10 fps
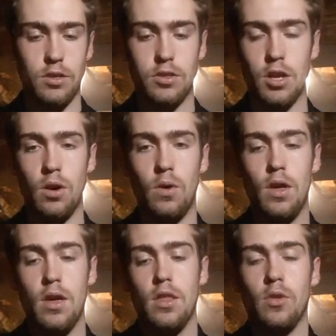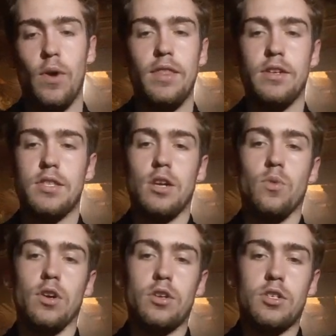So the way this thing
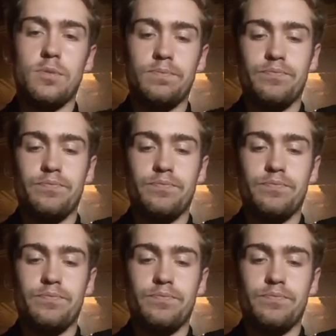works,